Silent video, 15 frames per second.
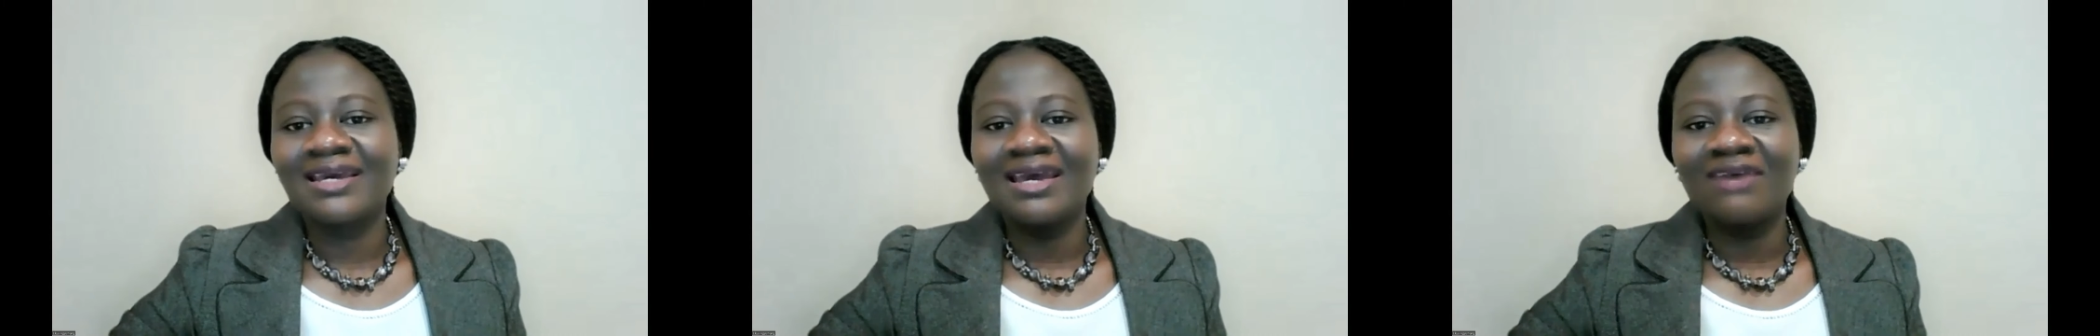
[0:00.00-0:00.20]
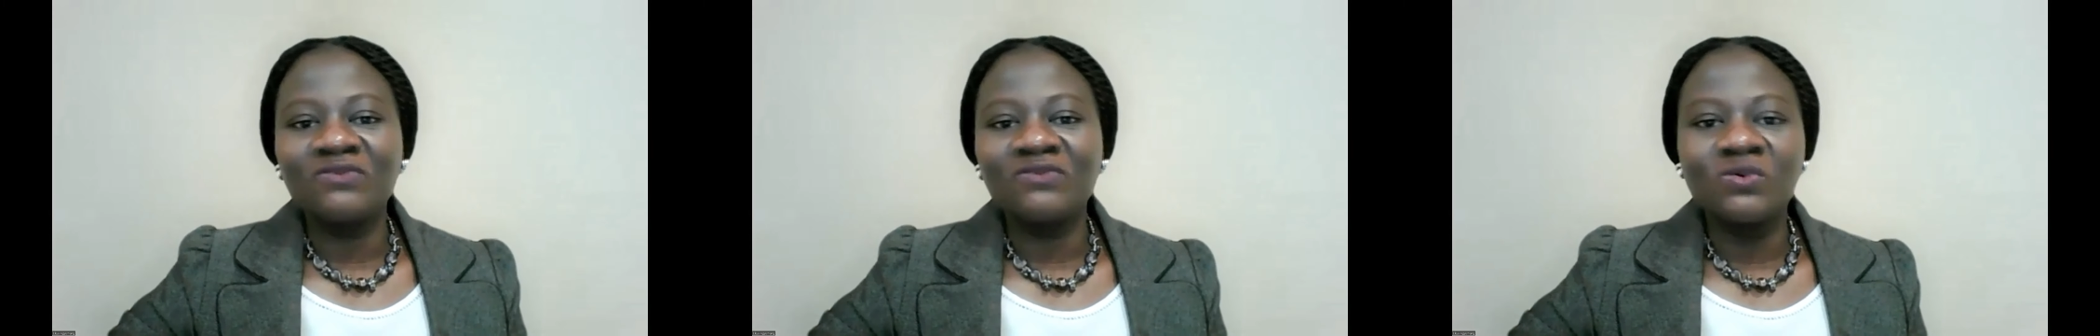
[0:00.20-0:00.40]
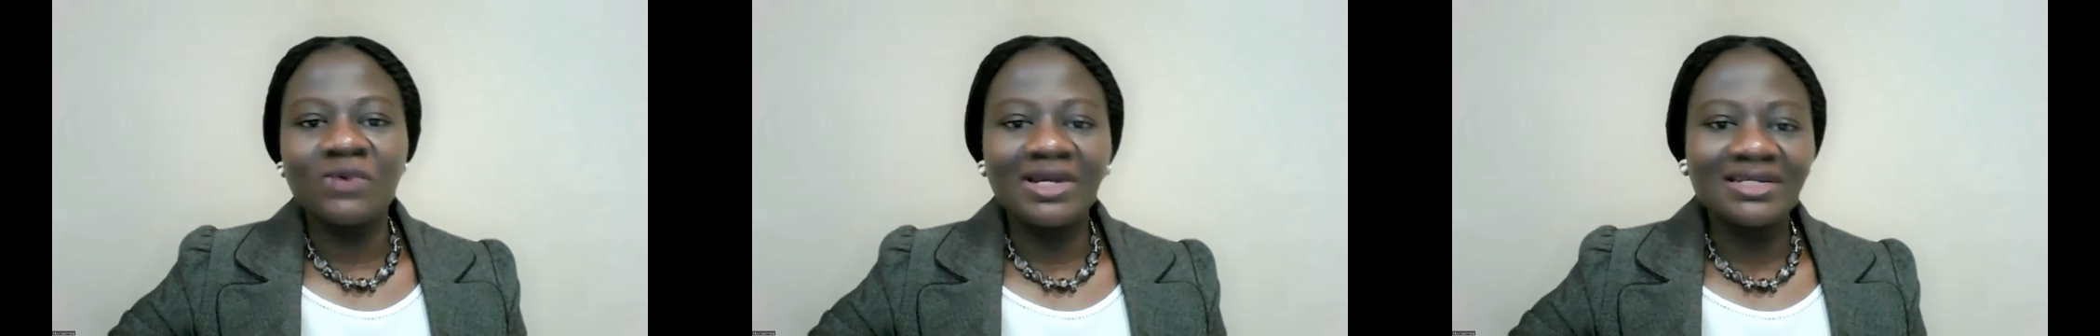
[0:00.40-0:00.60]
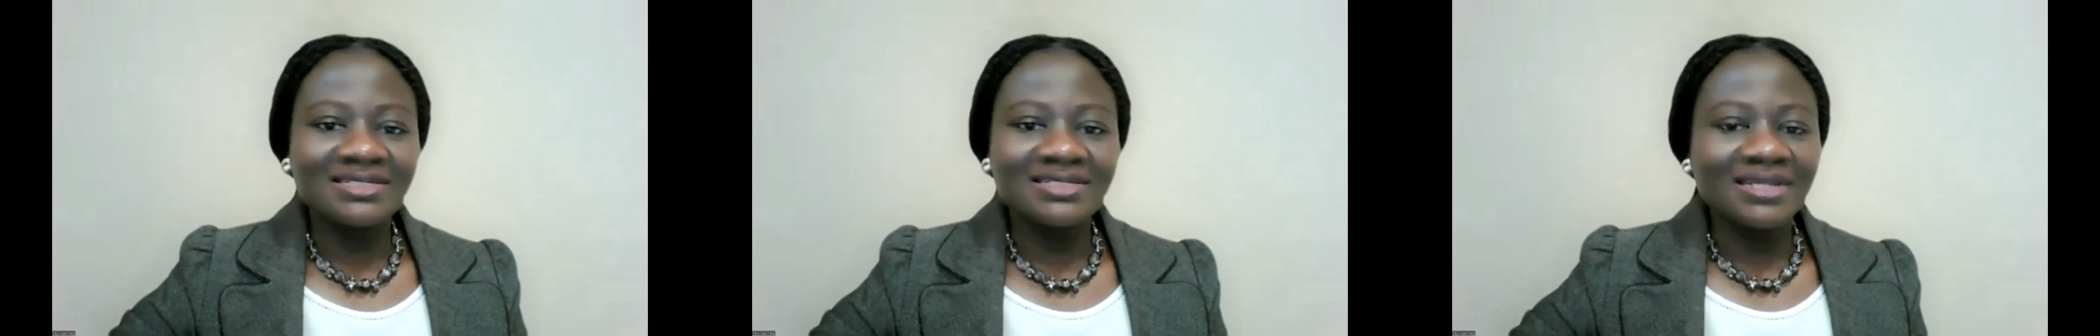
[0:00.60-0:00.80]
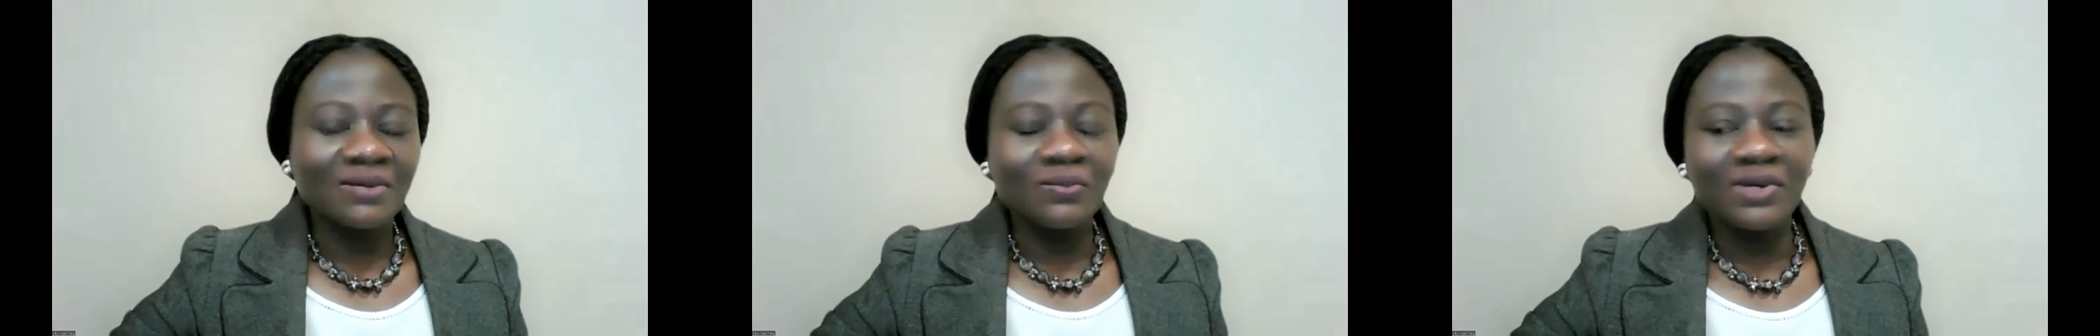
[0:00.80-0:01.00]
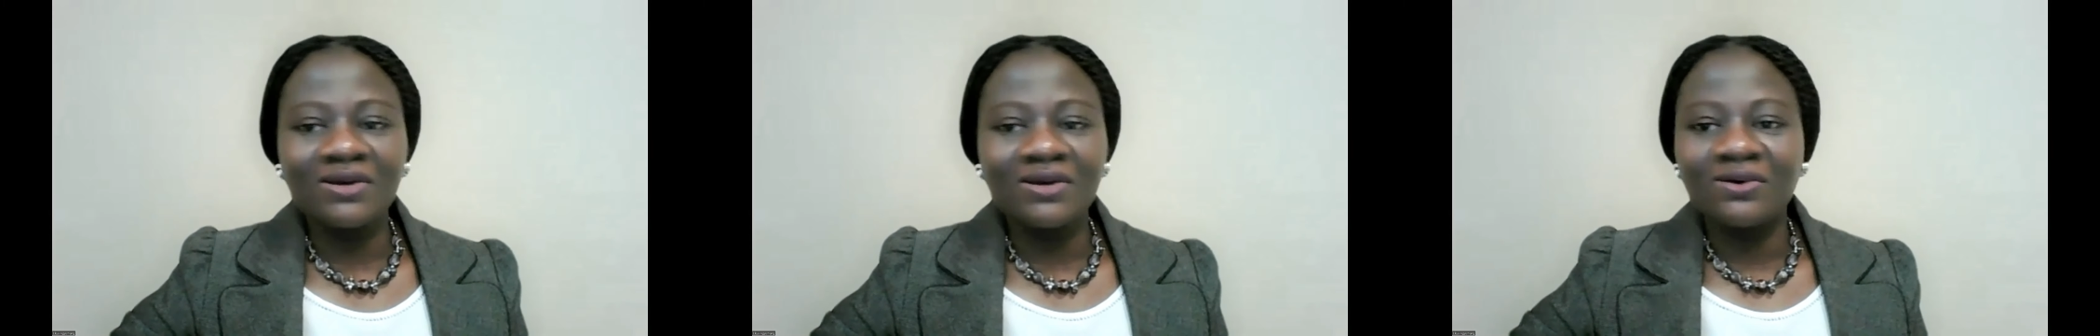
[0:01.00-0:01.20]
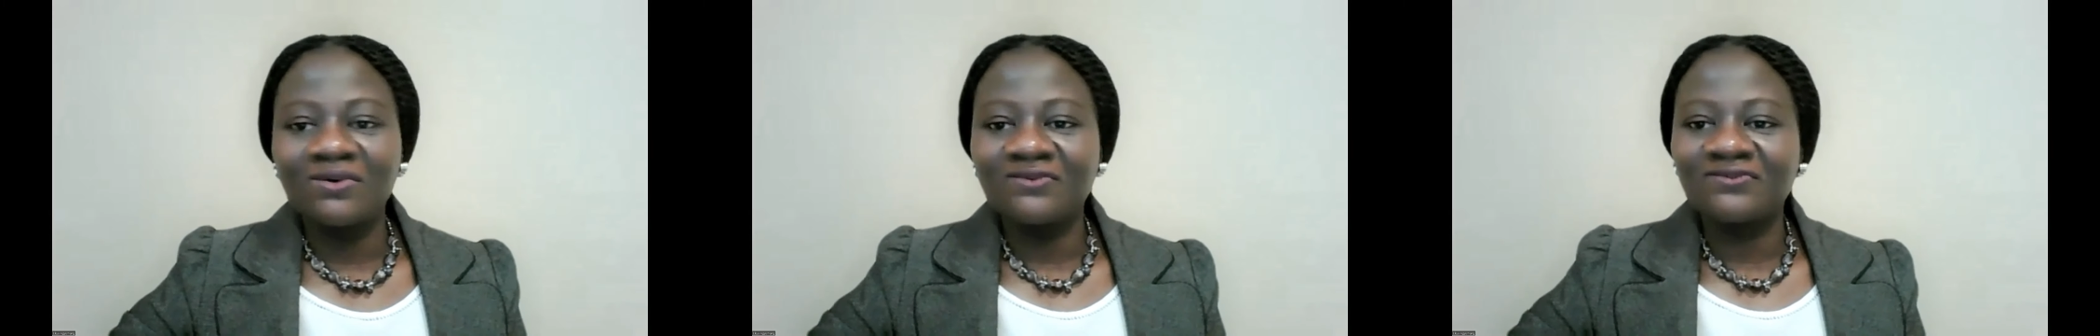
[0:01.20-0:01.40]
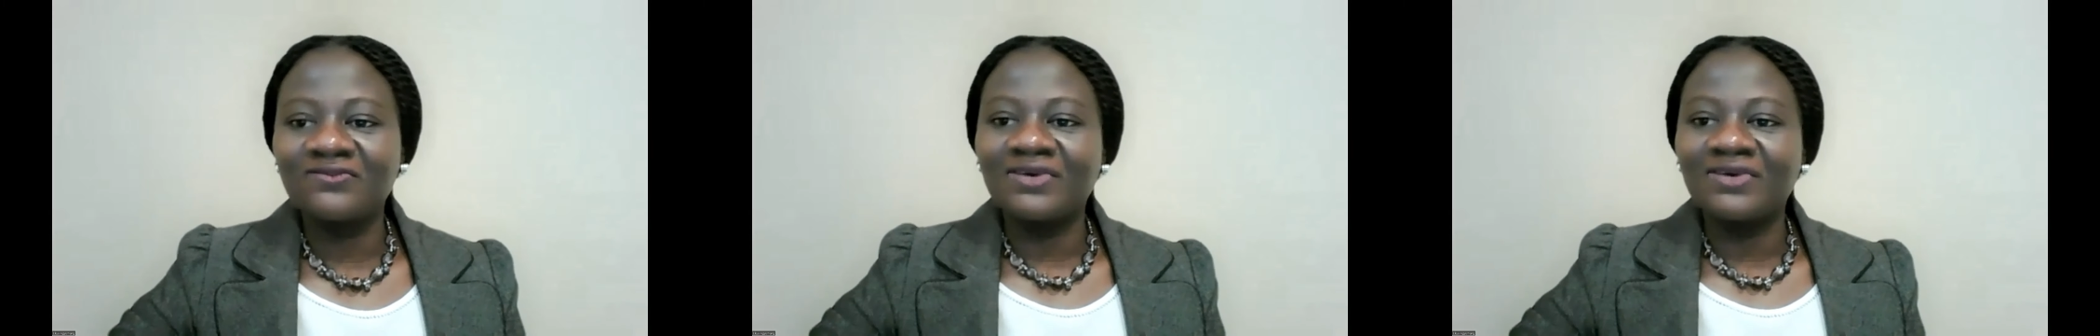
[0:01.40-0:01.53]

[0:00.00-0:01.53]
everyone is aware of